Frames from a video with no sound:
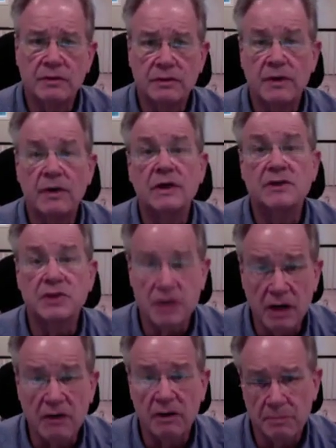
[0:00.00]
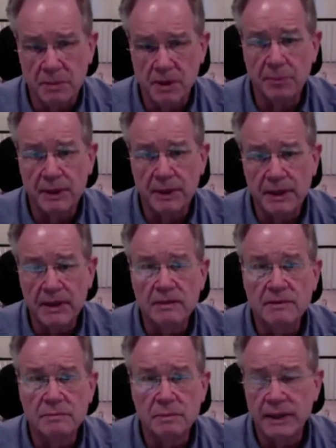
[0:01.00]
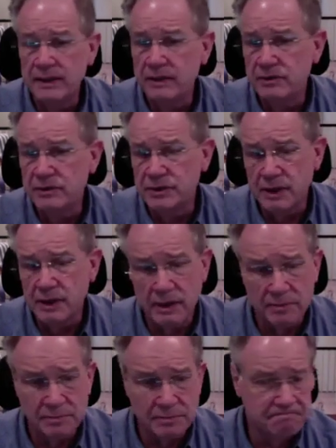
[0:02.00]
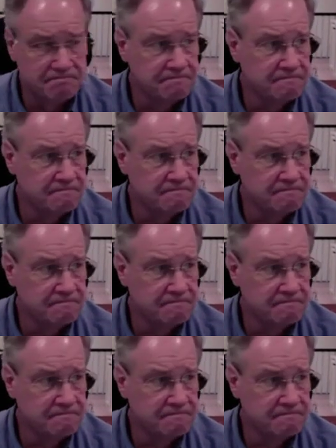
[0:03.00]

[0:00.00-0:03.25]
for a startup company, brand new startup.